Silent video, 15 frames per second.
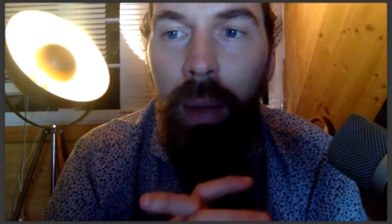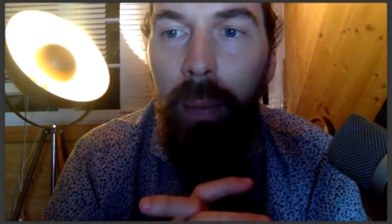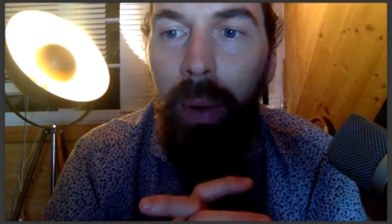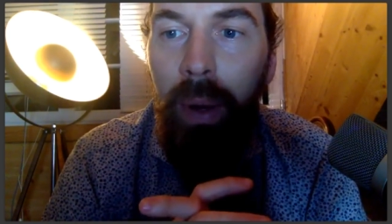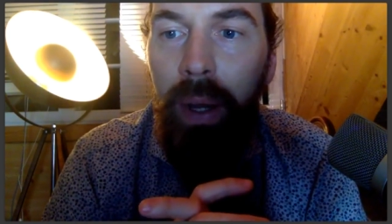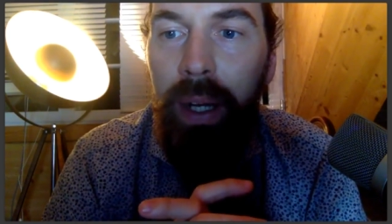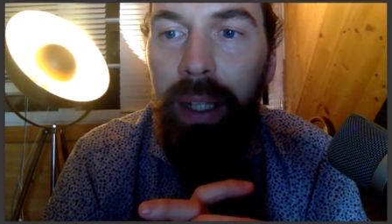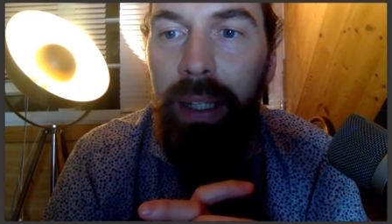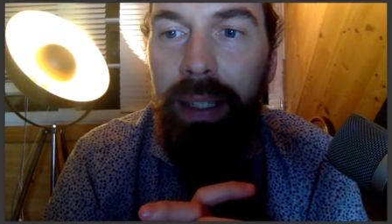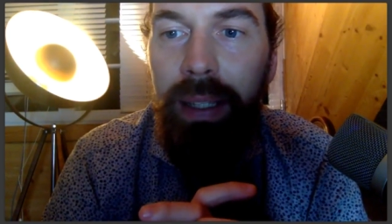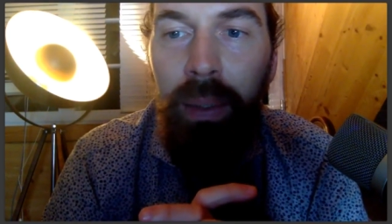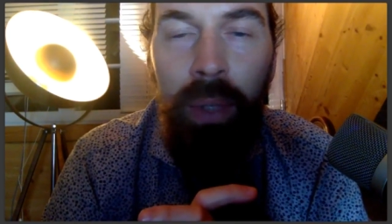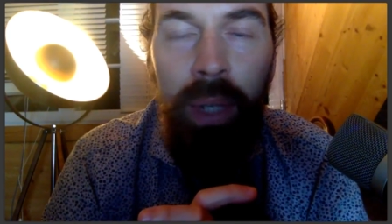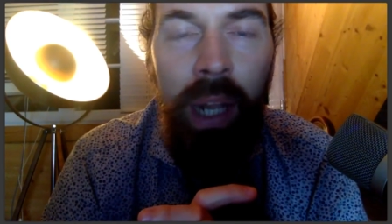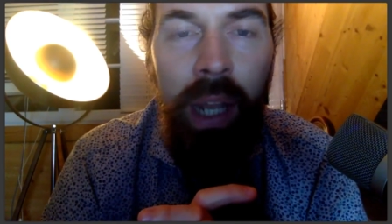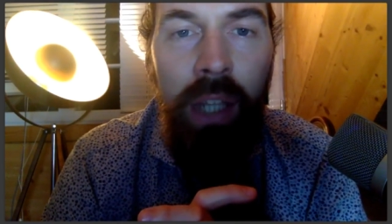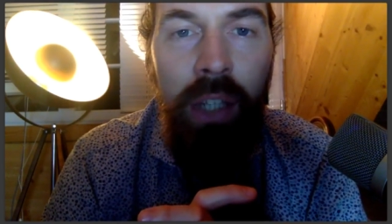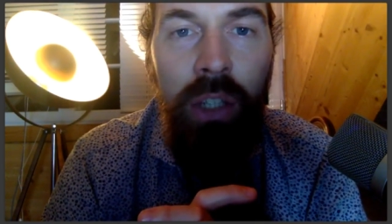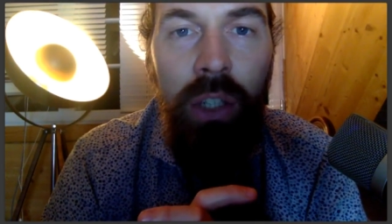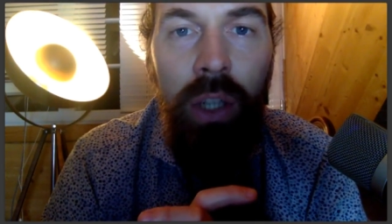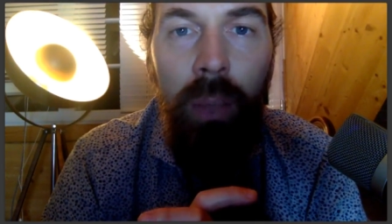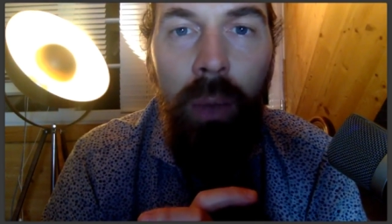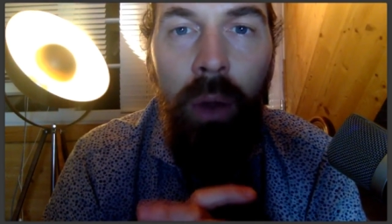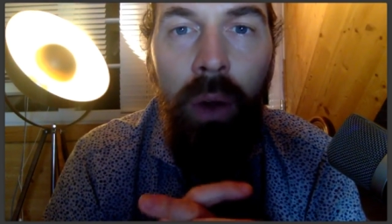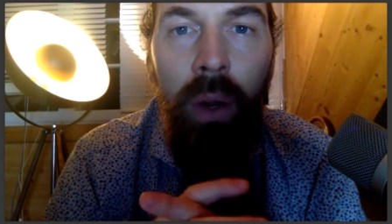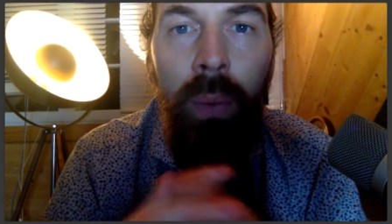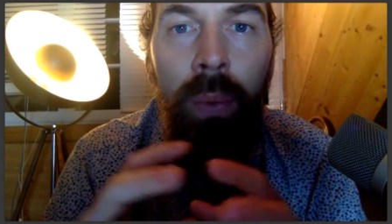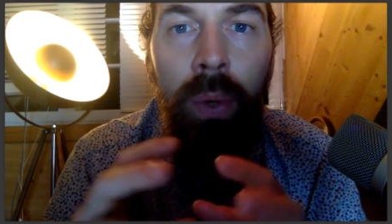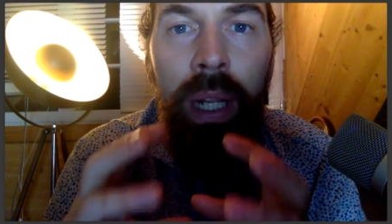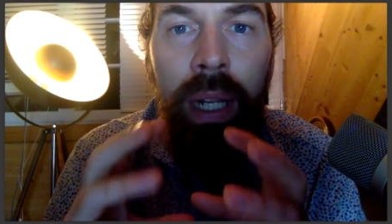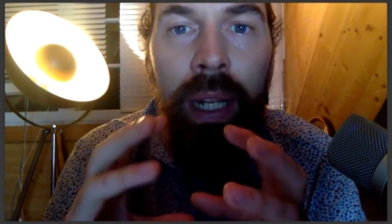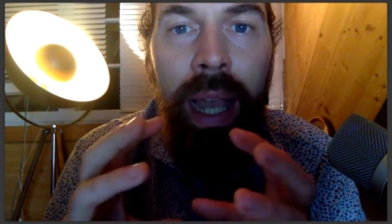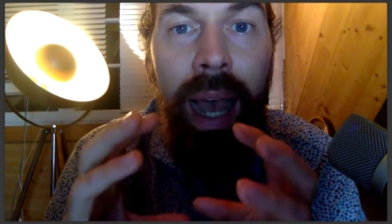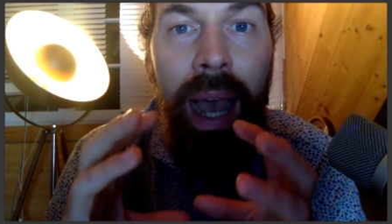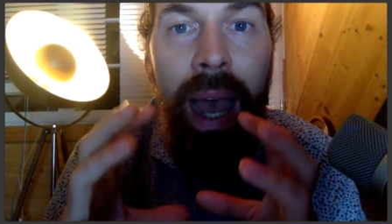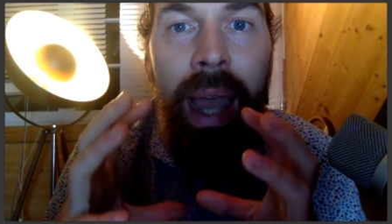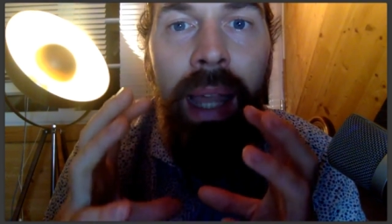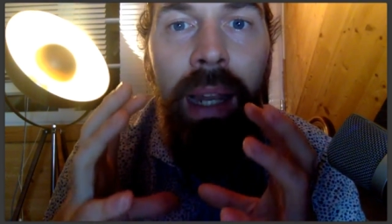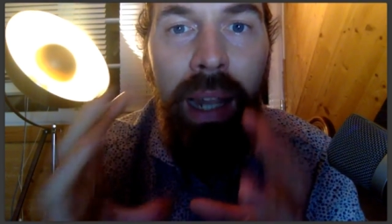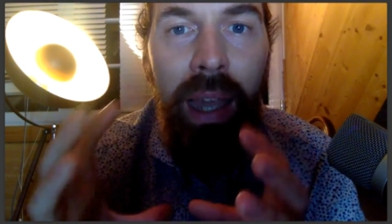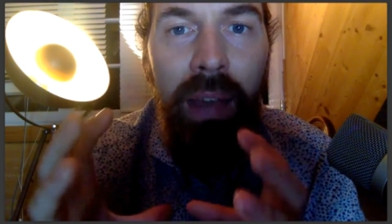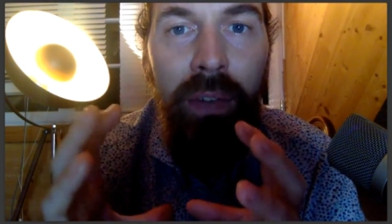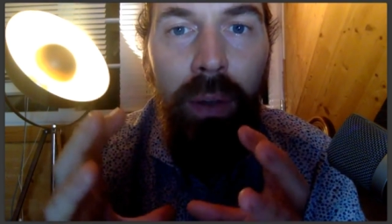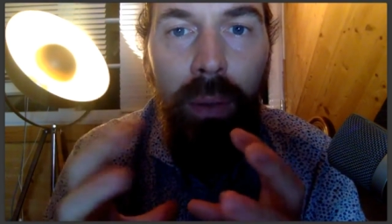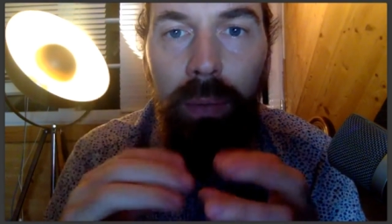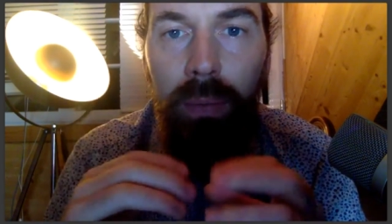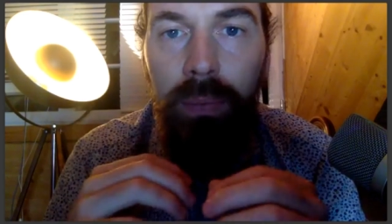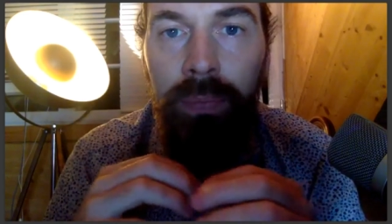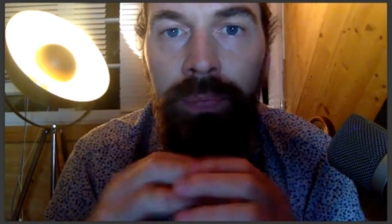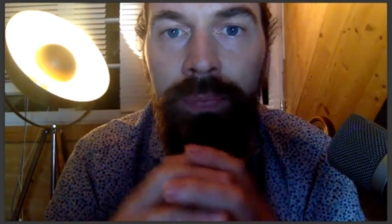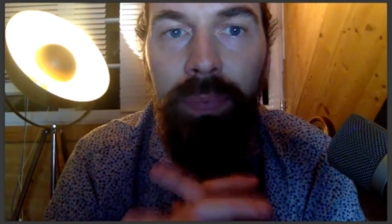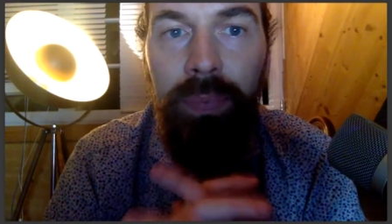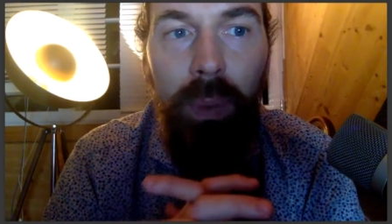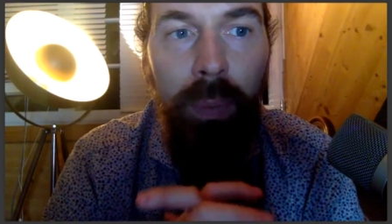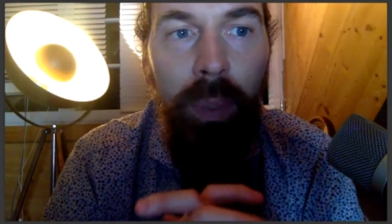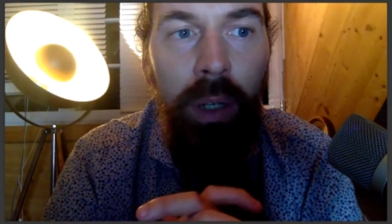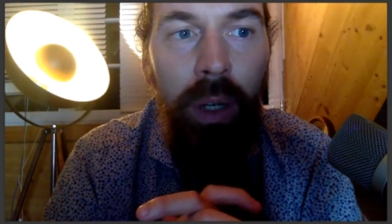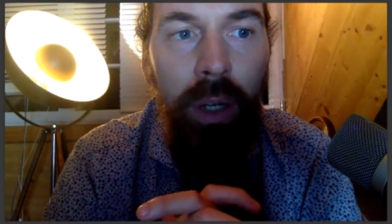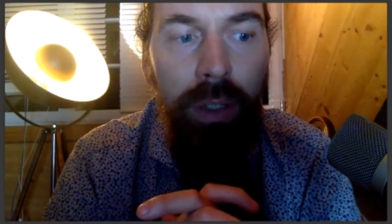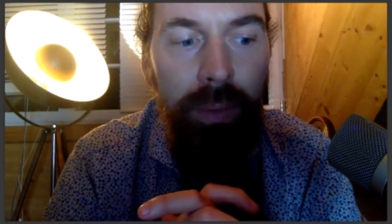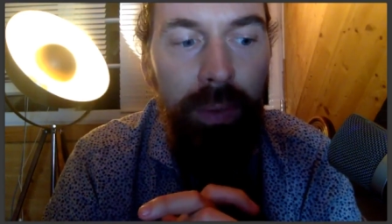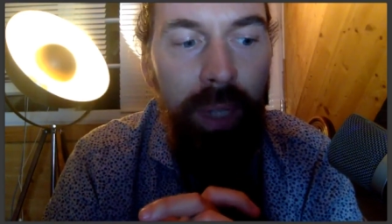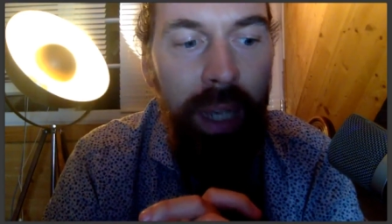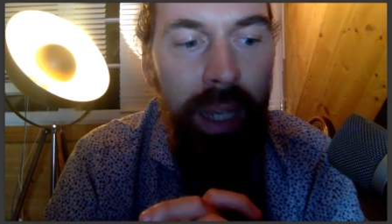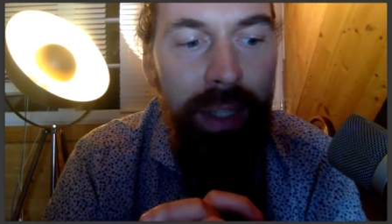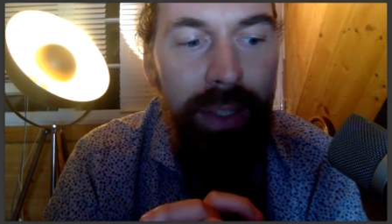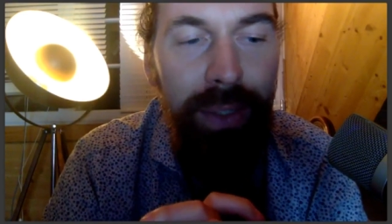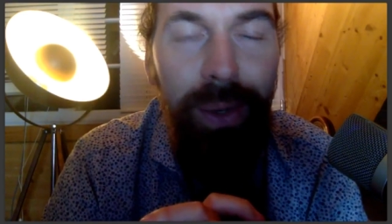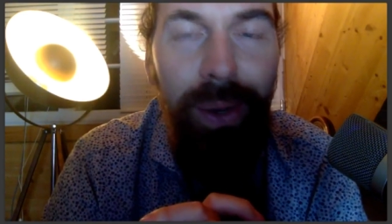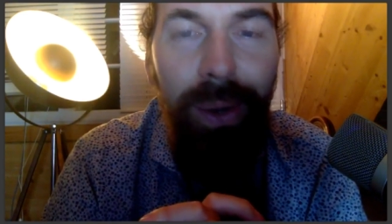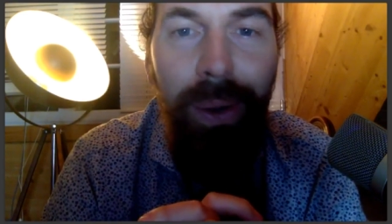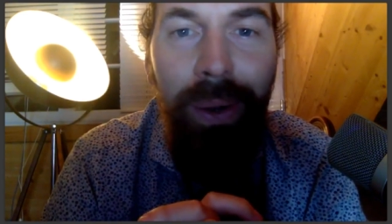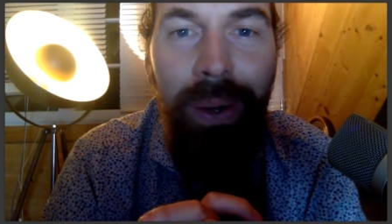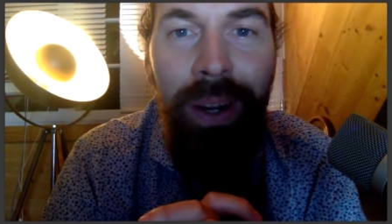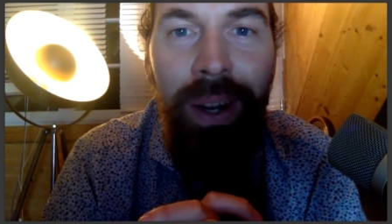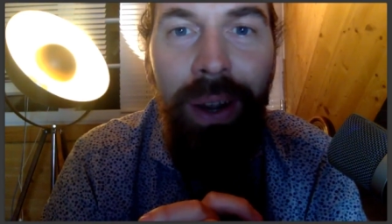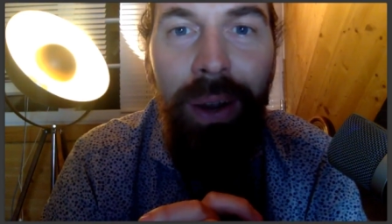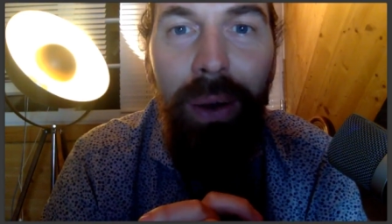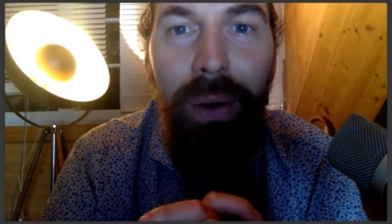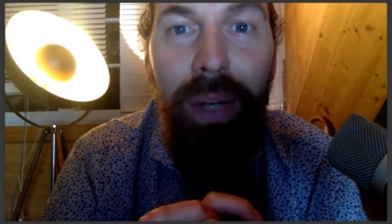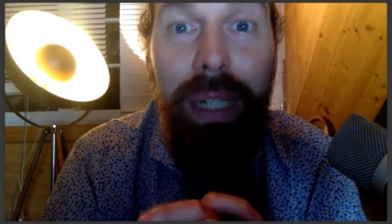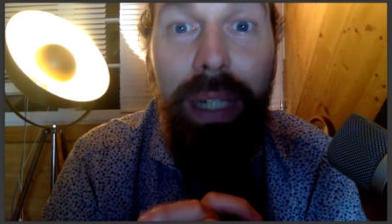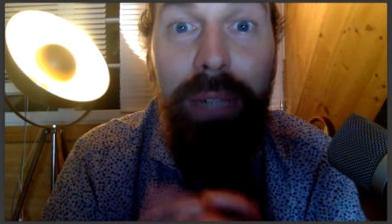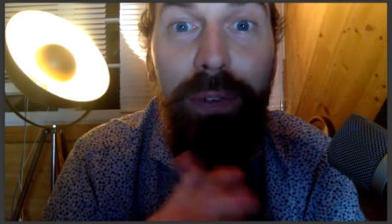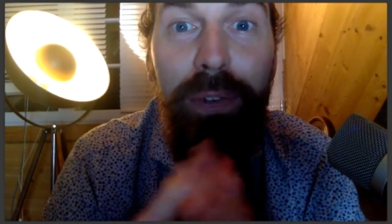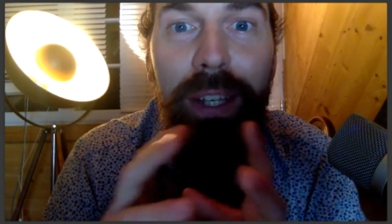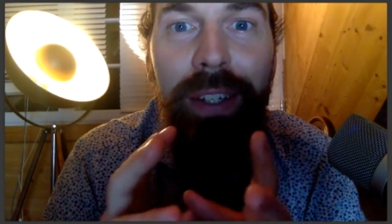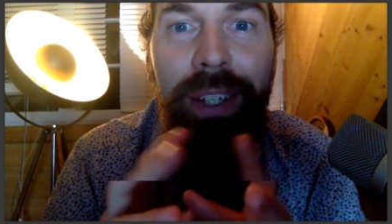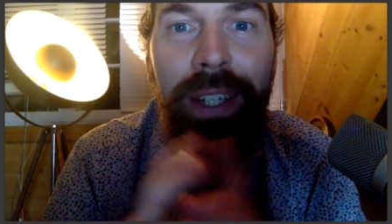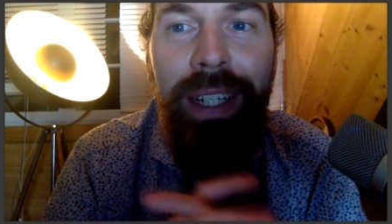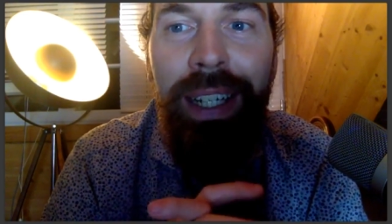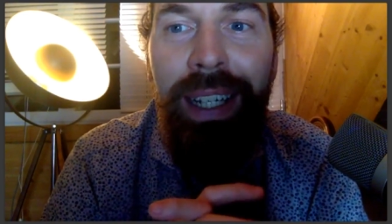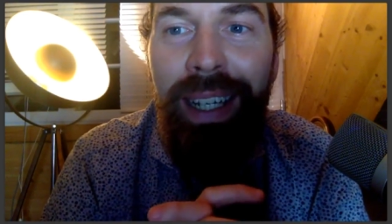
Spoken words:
but it's a relationship on a really high level because, as you already figured,